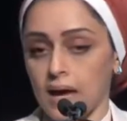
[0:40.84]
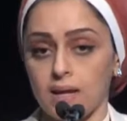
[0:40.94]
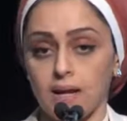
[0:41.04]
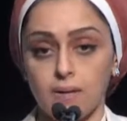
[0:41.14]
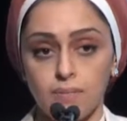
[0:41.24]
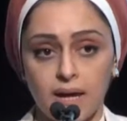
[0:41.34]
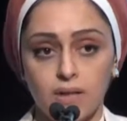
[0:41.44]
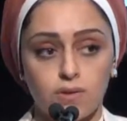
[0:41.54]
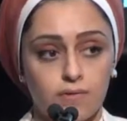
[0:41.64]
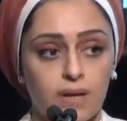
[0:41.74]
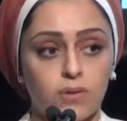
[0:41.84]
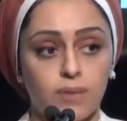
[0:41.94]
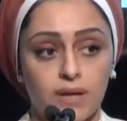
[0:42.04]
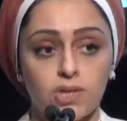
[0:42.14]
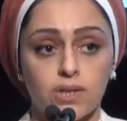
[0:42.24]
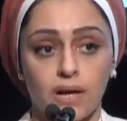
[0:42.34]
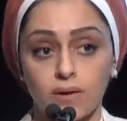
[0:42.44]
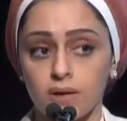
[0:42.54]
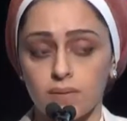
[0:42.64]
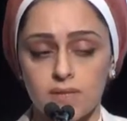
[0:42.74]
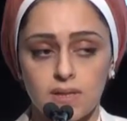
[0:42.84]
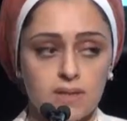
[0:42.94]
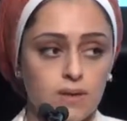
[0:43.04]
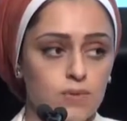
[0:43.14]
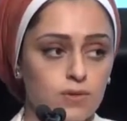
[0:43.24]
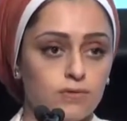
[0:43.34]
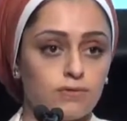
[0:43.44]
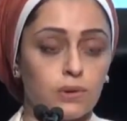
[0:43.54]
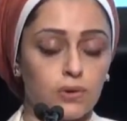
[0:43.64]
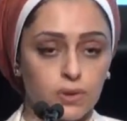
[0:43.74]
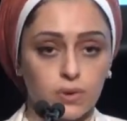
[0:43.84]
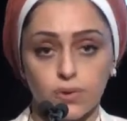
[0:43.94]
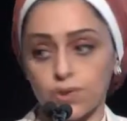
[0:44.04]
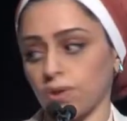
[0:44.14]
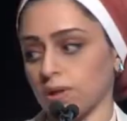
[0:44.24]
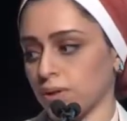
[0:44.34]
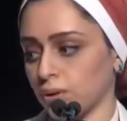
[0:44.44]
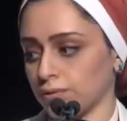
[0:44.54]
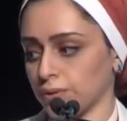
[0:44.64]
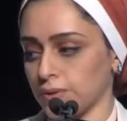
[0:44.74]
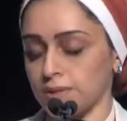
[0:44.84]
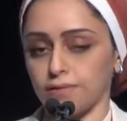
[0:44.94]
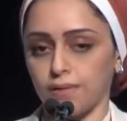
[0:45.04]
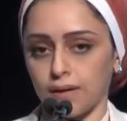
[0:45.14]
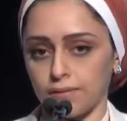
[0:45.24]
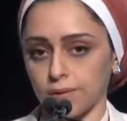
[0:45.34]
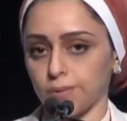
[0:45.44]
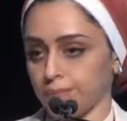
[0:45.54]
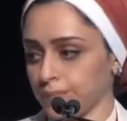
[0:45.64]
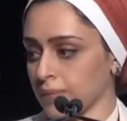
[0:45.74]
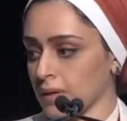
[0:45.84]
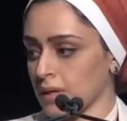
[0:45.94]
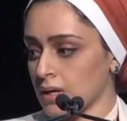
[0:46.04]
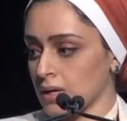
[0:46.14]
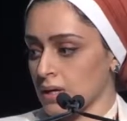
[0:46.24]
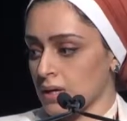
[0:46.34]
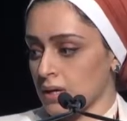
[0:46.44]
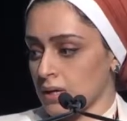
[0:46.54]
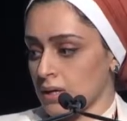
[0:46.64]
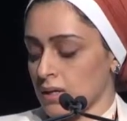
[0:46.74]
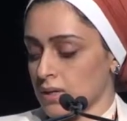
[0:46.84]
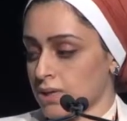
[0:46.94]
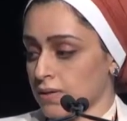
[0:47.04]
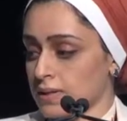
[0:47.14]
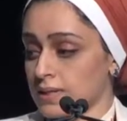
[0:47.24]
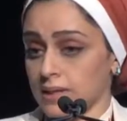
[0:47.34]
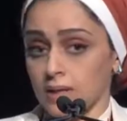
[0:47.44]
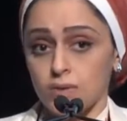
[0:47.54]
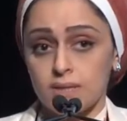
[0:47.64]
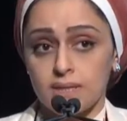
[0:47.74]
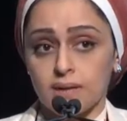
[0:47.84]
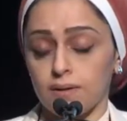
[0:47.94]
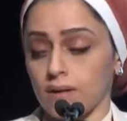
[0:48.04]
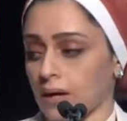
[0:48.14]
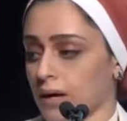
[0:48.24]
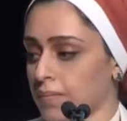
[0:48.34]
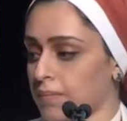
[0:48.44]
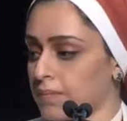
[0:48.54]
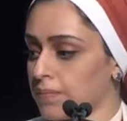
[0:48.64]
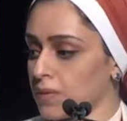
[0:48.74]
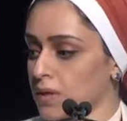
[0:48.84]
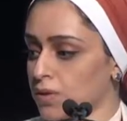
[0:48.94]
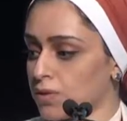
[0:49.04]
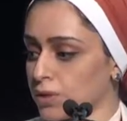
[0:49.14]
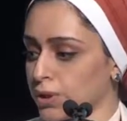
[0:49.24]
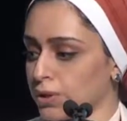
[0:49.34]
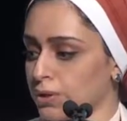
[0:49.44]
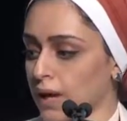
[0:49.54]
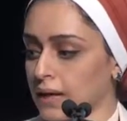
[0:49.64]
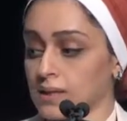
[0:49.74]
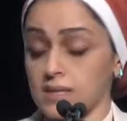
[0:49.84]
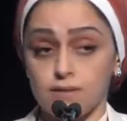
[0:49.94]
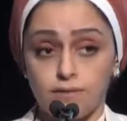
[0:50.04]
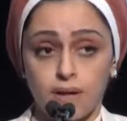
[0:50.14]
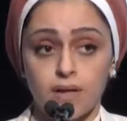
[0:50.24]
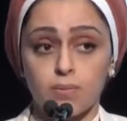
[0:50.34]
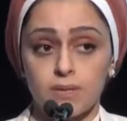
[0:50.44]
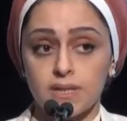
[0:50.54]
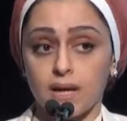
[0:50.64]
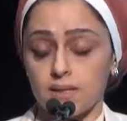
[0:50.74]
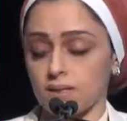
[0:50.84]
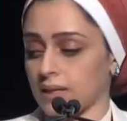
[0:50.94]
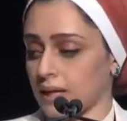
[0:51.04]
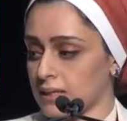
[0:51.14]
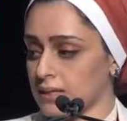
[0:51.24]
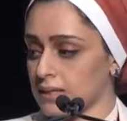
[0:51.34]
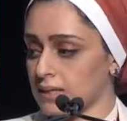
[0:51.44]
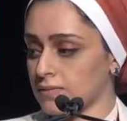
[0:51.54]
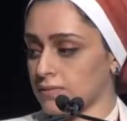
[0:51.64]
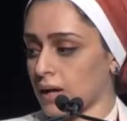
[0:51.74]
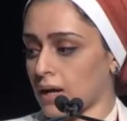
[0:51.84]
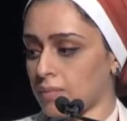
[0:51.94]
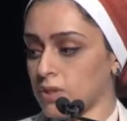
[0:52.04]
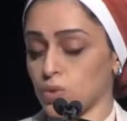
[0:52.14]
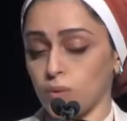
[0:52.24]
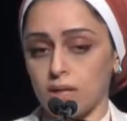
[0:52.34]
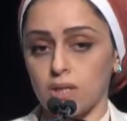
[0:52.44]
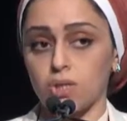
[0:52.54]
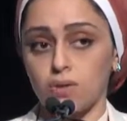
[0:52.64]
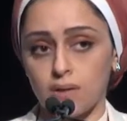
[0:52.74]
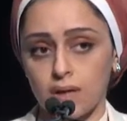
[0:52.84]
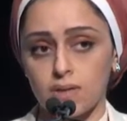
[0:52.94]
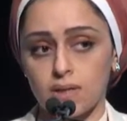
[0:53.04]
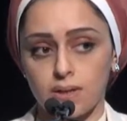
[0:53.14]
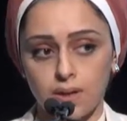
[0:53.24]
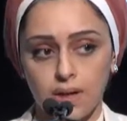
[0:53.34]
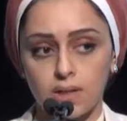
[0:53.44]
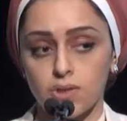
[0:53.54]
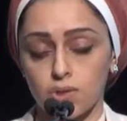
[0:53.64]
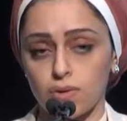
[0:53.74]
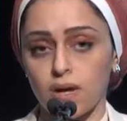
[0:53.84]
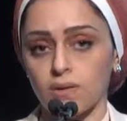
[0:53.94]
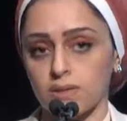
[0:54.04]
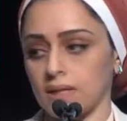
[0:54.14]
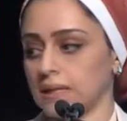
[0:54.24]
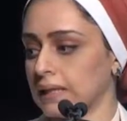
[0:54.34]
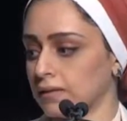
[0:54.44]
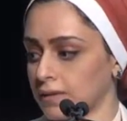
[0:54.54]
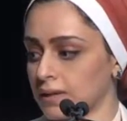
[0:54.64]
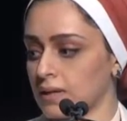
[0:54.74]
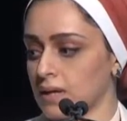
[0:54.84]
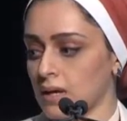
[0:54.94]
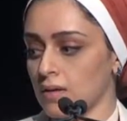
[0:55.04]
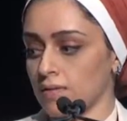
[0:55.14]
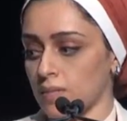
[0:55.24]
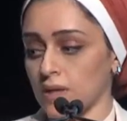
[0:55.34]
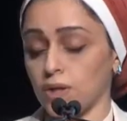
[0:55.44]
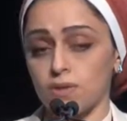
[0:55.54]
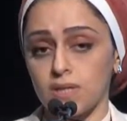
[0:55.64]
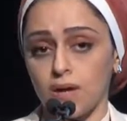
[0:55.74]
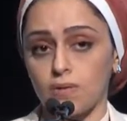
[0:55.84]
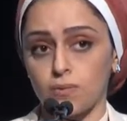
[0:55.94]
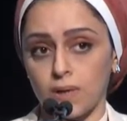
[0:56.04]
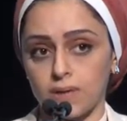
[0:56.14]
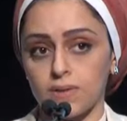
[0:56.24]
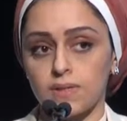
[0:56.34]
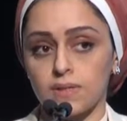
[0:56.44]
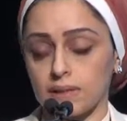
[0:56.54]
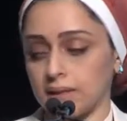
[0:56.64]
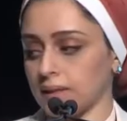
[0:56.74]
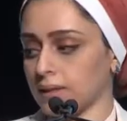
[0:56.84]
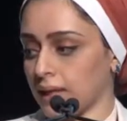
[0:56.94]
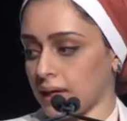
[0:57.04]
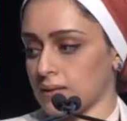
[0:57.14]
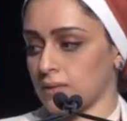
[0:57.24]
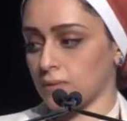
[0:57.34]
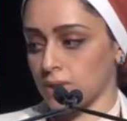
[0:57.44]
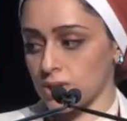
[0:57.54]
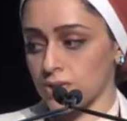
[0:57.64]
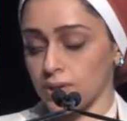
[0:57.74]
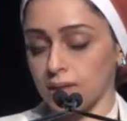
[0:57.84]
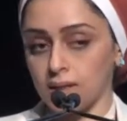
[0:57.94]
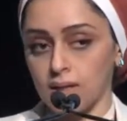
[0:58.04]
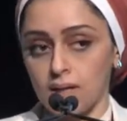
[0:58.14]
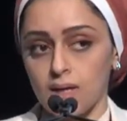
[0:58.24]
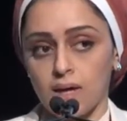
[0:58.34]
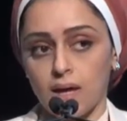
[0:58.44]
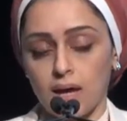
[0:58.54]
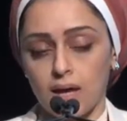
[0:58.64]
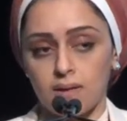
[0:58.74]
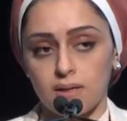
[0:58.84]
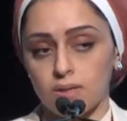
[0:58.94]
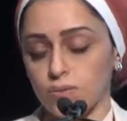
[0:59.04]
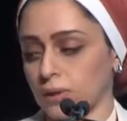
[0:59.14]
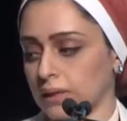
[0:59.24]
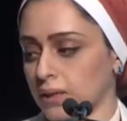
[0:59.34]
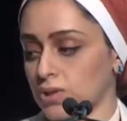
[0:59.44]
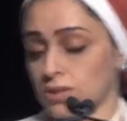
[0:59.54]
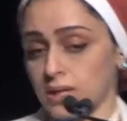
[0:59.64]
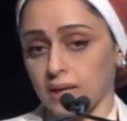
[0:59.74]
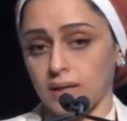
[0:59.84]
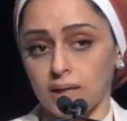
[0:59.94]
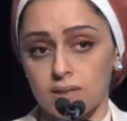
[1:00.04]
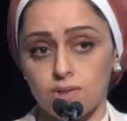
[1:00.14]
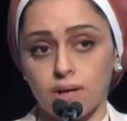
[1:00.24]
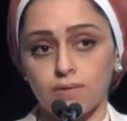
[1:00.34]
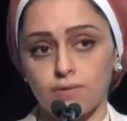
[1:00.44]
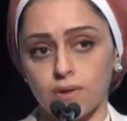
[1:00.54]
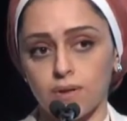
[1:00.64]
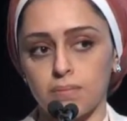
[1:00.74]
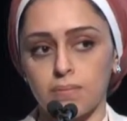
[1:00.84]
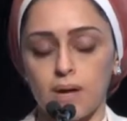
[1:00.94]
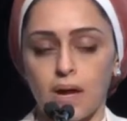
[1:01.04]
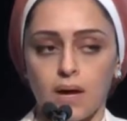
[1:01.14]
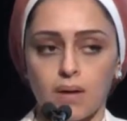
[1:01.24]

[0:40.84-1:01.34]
and the impact of that on patient outcomes in terms of local control and overall survival. So this study was done through identifying breast cancer cases between 2009 to 2011 from the New South Wales Clinical Cancer Registry, and these were linked to data extract from